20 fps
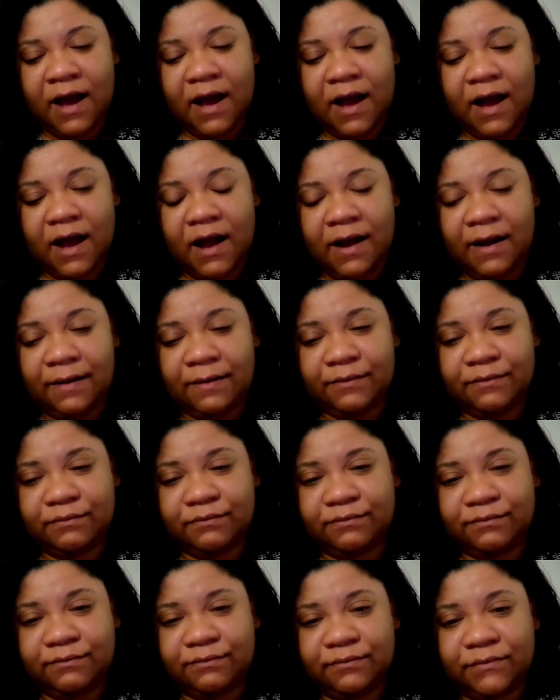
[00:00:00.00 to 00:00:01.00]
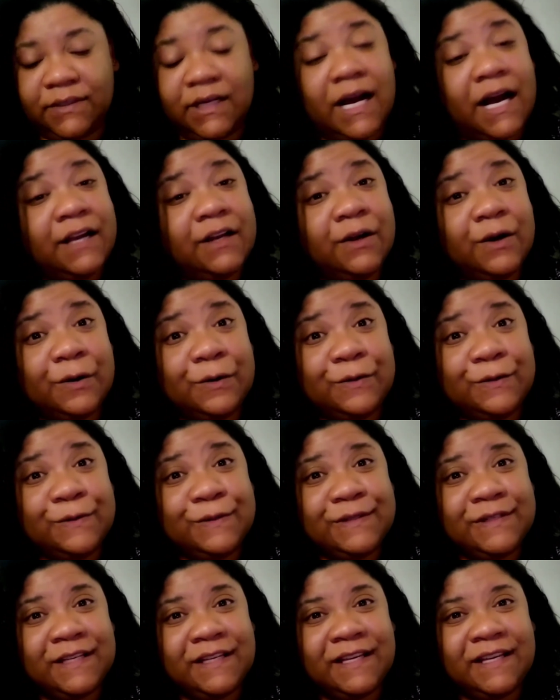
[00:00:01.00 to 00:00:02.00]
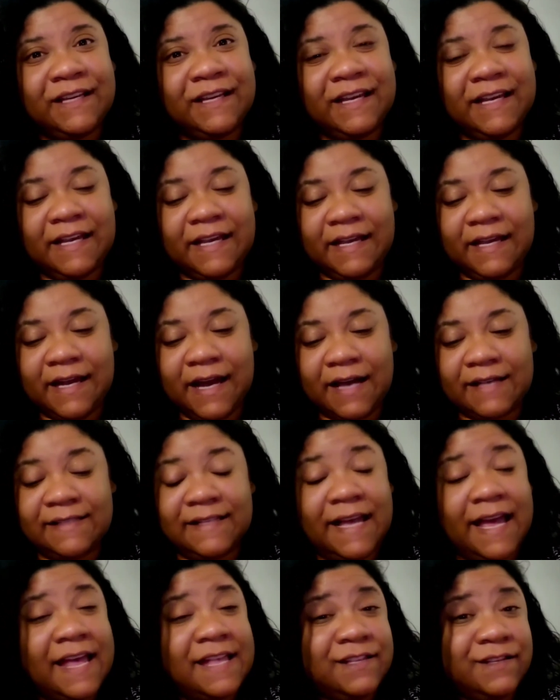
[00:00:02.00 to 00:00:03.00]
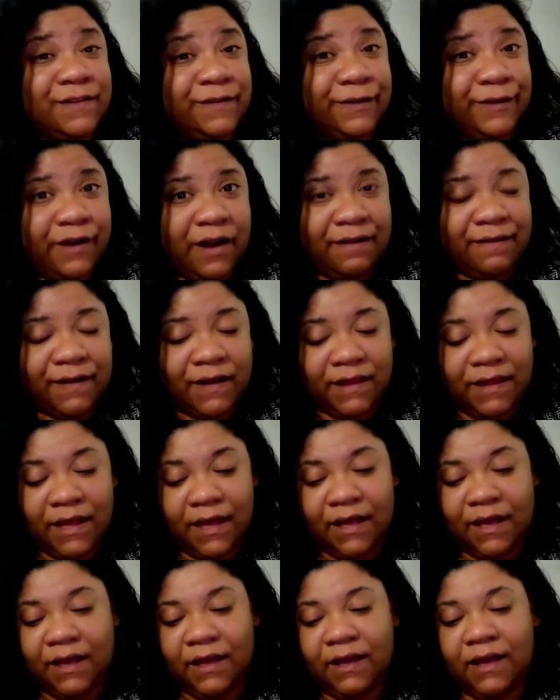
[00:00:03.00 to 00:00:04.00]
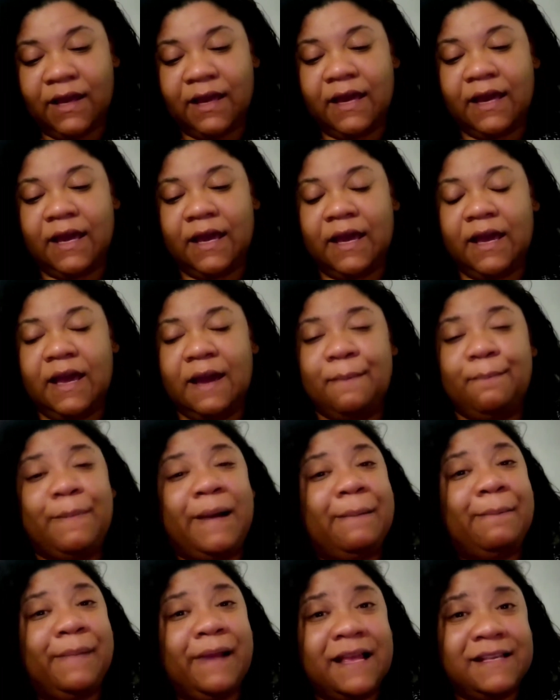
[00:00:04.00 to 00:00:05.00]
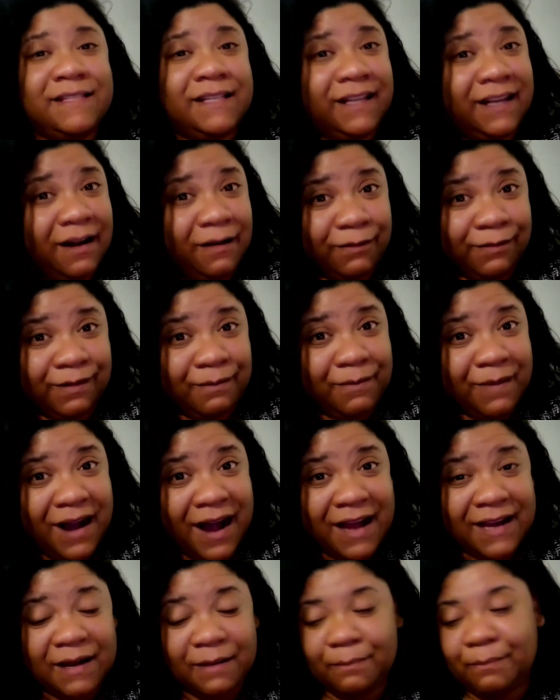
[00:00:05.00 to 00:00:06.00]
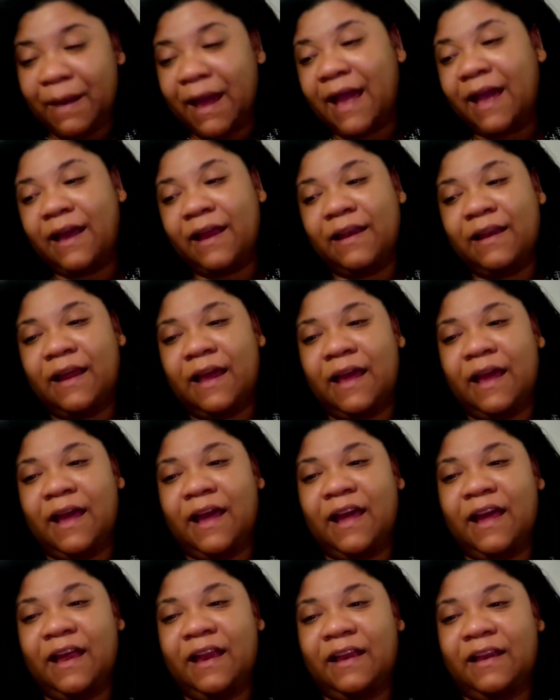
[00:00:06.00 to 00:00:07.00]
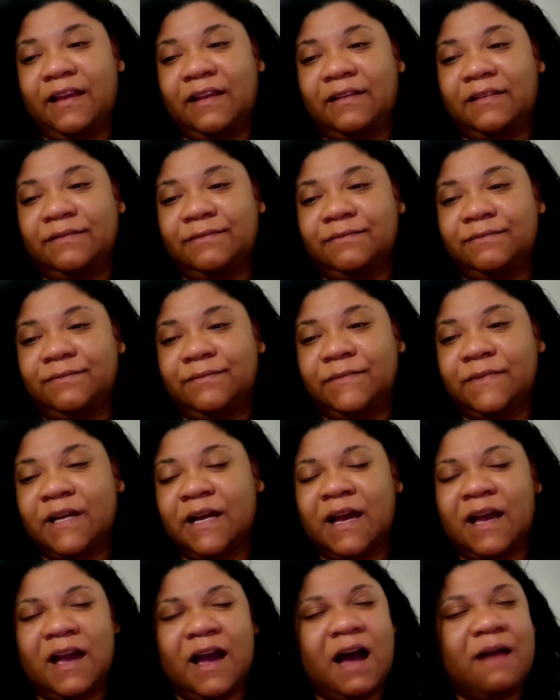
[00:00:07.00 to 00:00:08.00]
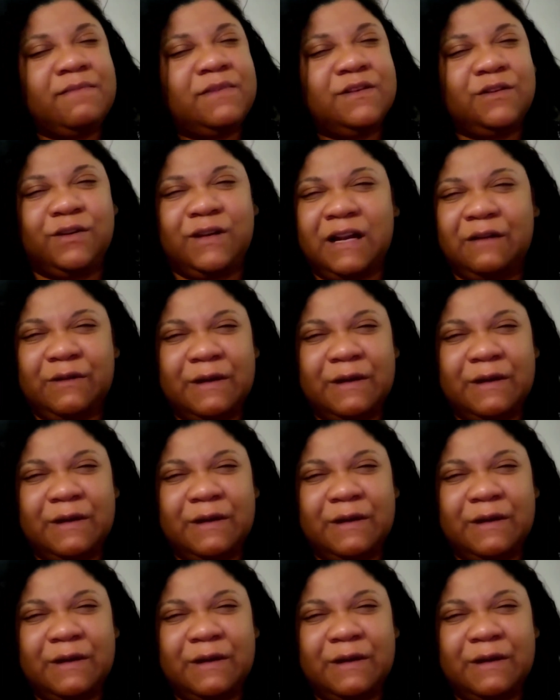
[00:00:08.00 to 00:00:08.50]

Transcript: Um, God knows He has the answer for everything. My blessing come from God Amen. and I'm just gonna